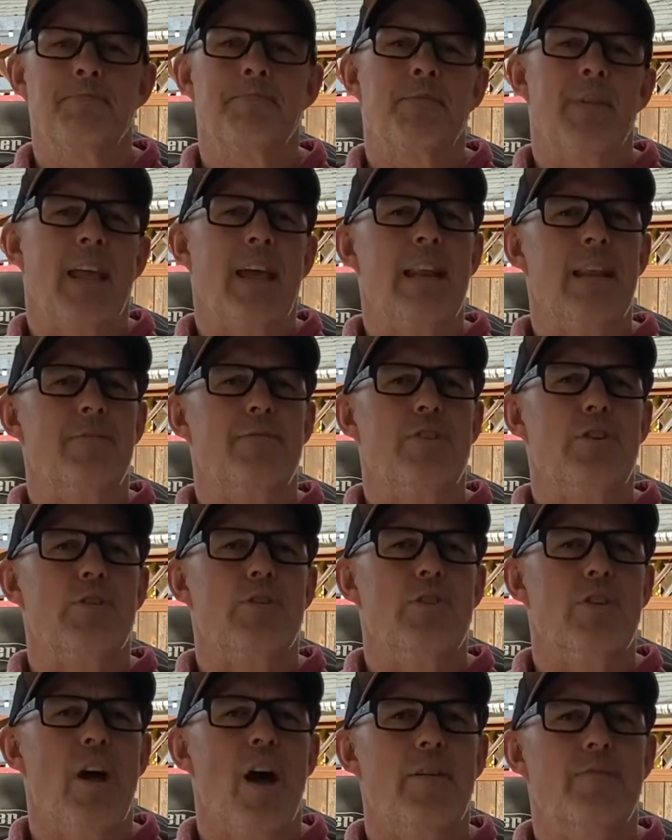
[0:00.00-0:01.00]
And if you're
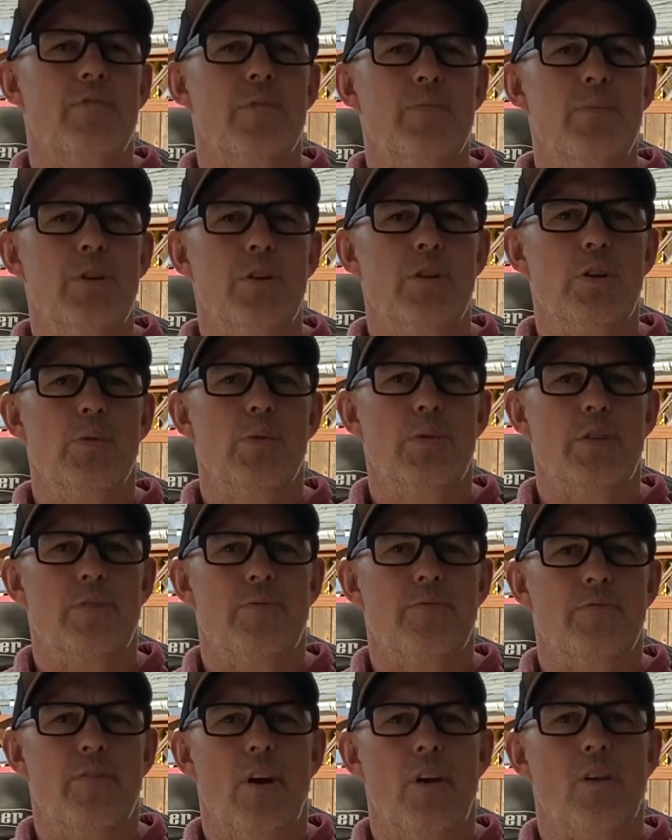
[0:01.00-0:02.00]
not familiar with the
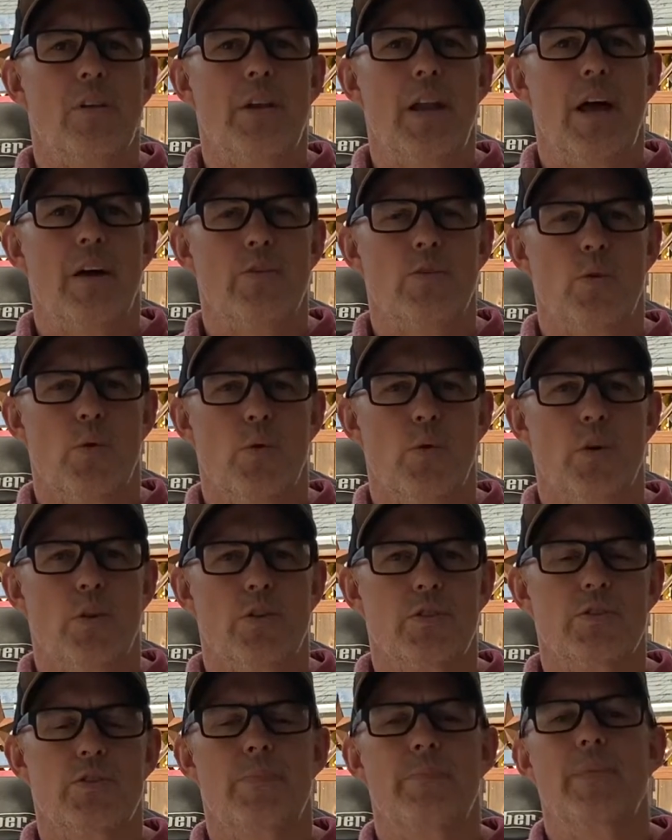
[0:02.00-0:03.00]
Fallen
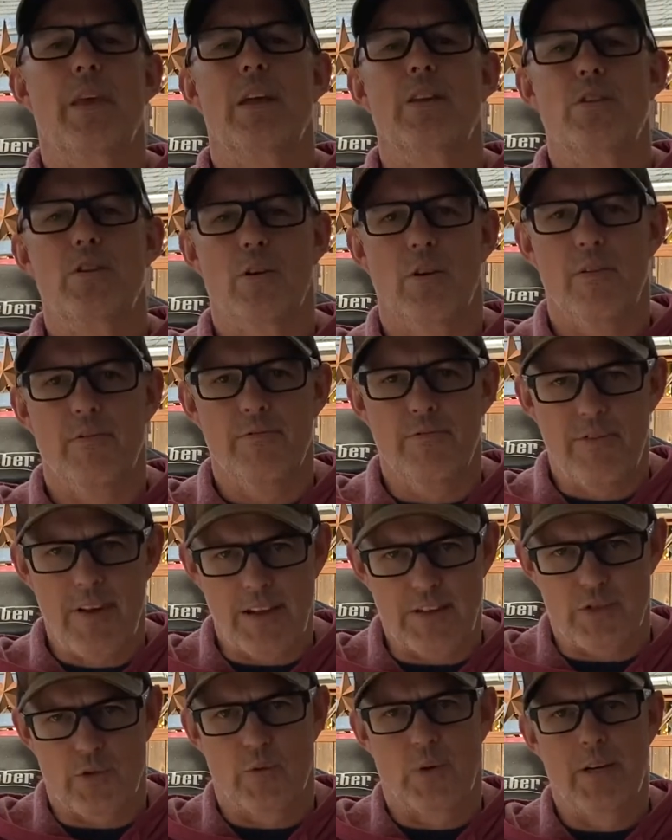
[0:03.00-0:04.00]
Outdoors and you're a
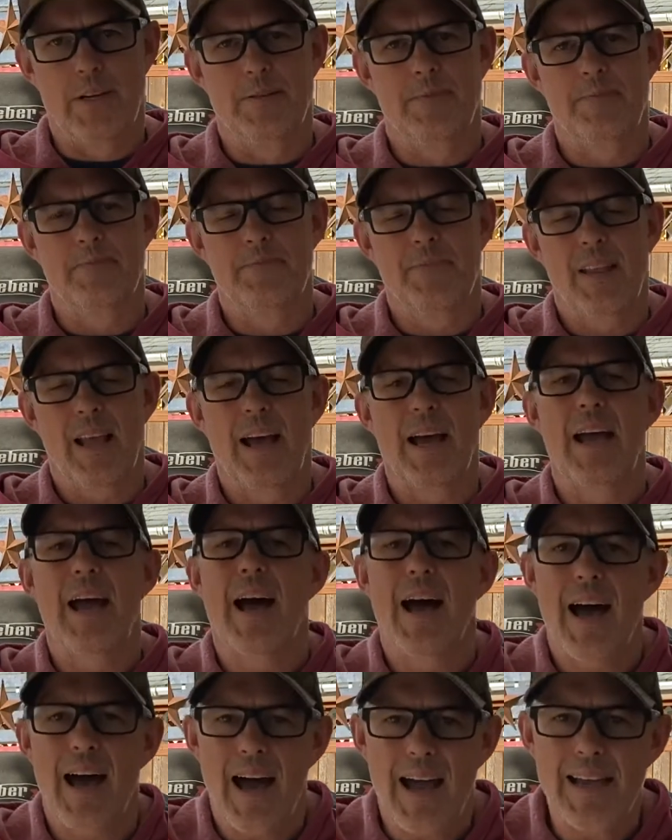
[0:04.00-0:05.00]
veteran, I
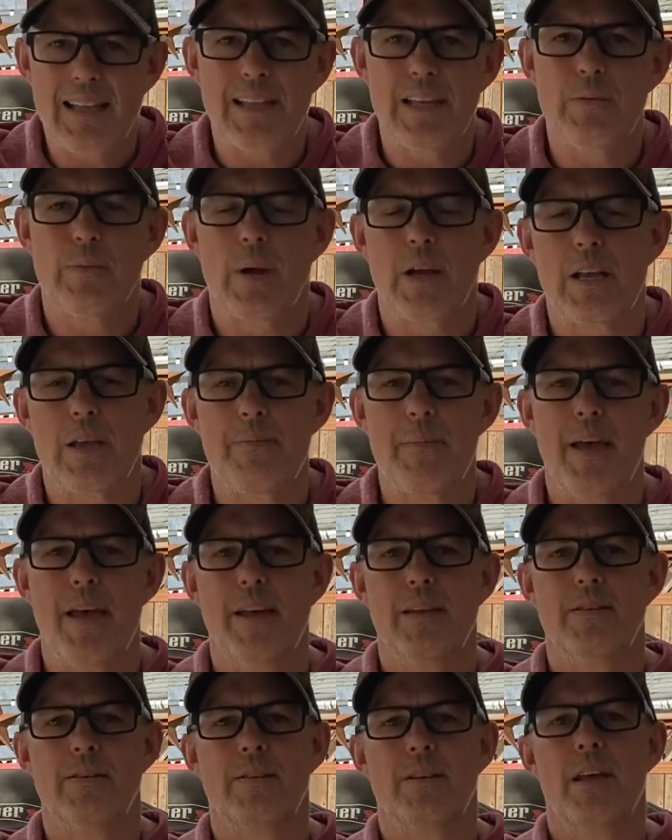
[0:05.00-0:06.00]
highly
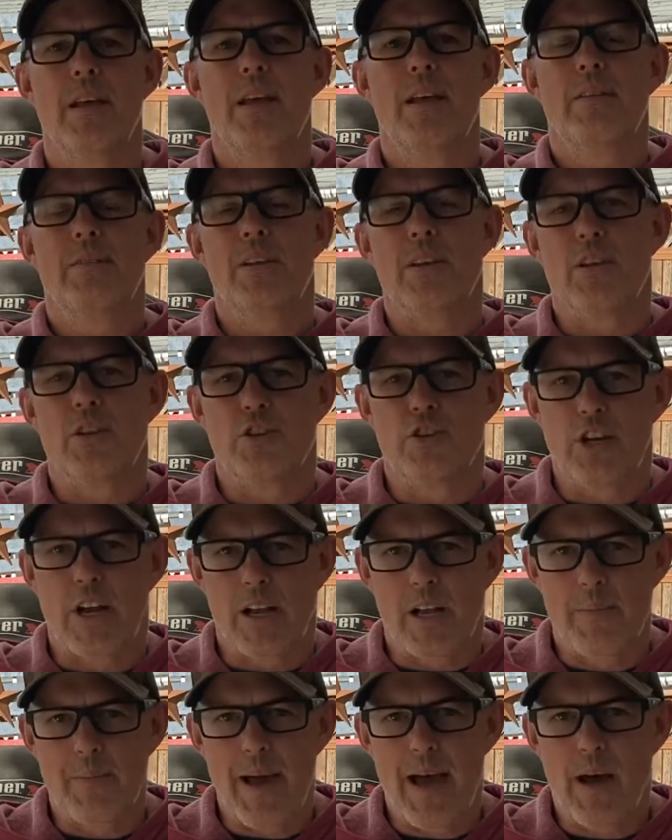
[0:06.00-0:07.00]
recommend that you
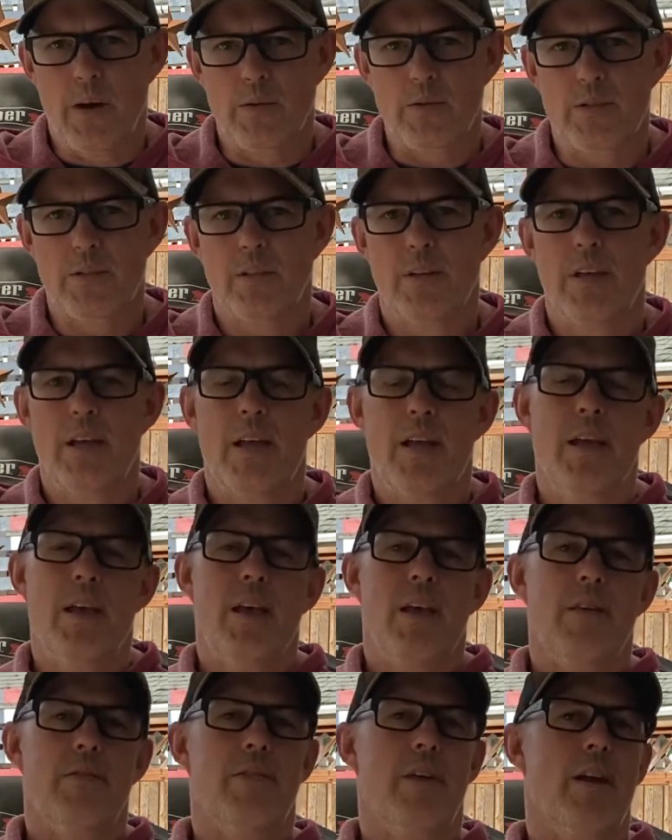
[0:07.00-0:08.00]
check them out.
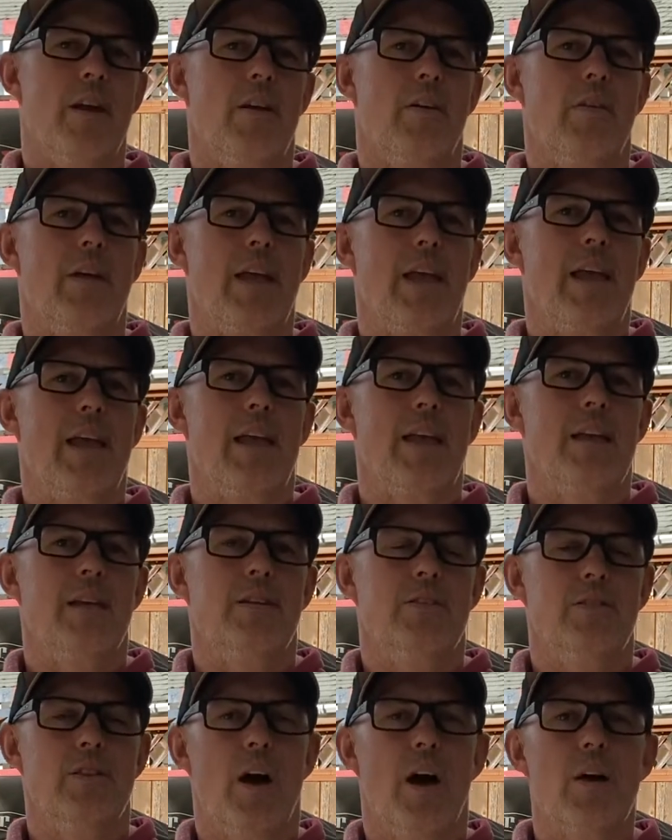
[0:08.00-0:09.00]
They're a
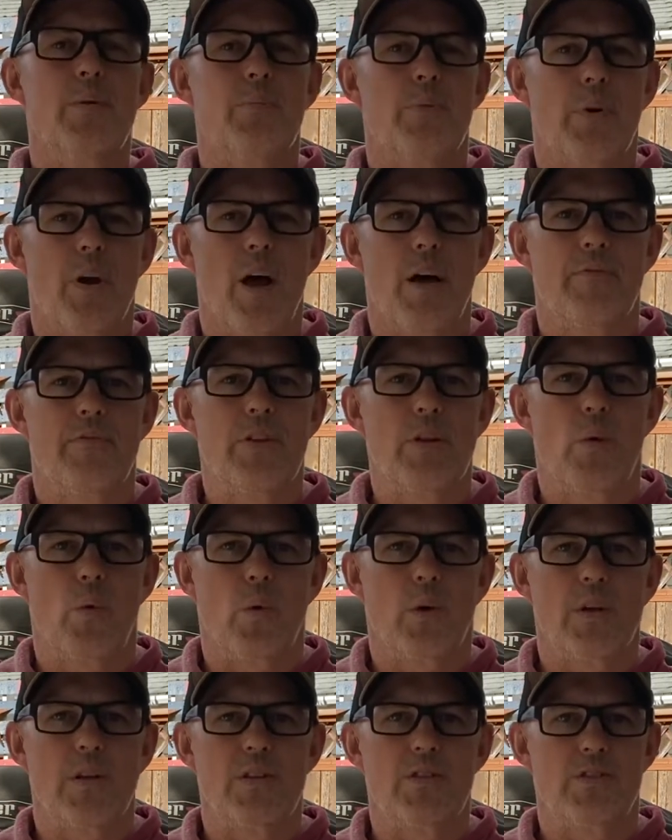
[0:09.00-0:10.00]
nonprofit
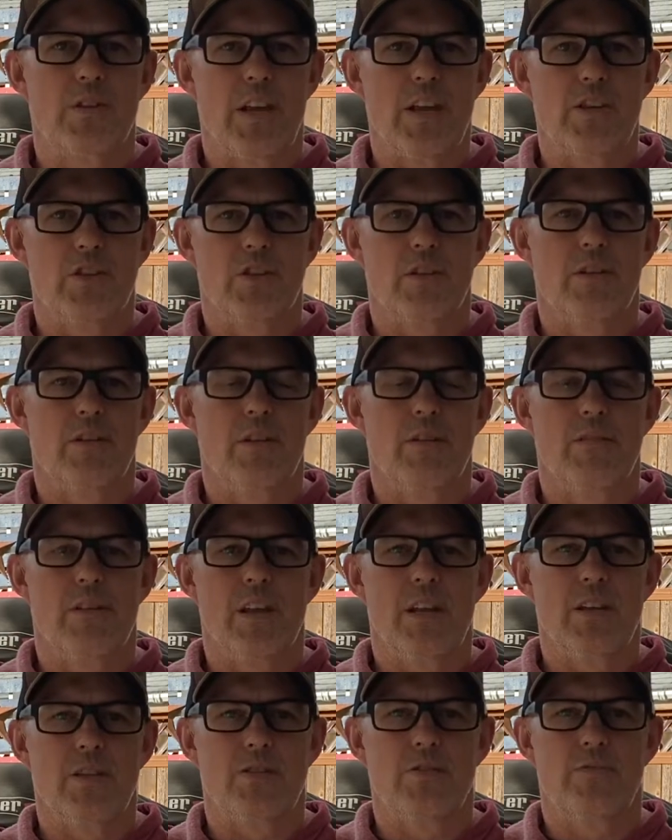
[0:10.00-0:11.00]
organization
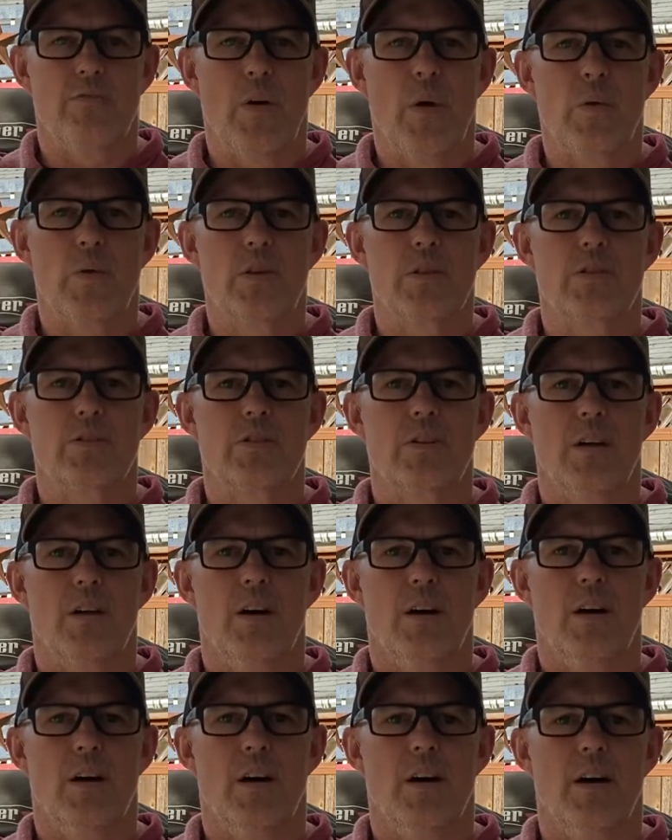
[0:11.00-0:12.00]
that is focused
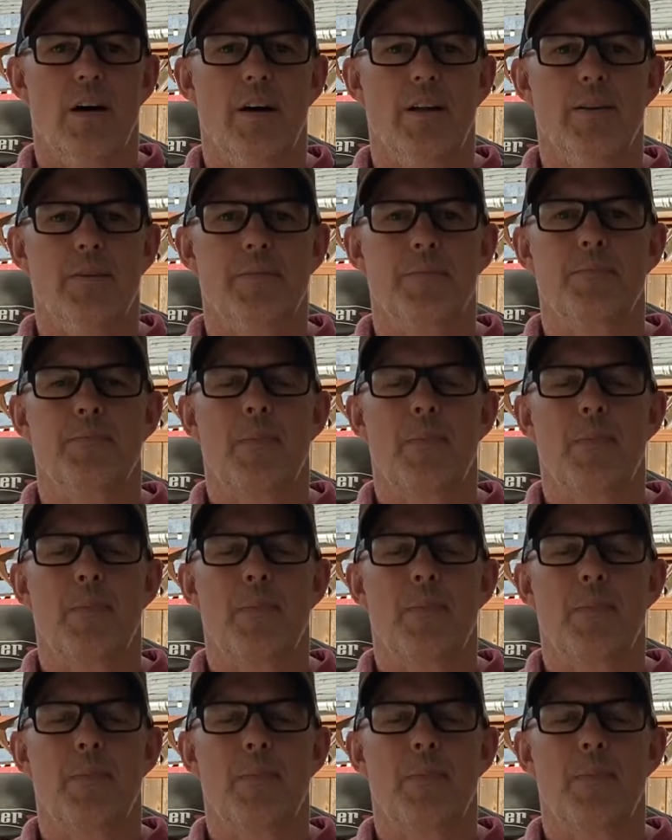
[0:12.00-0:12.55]
on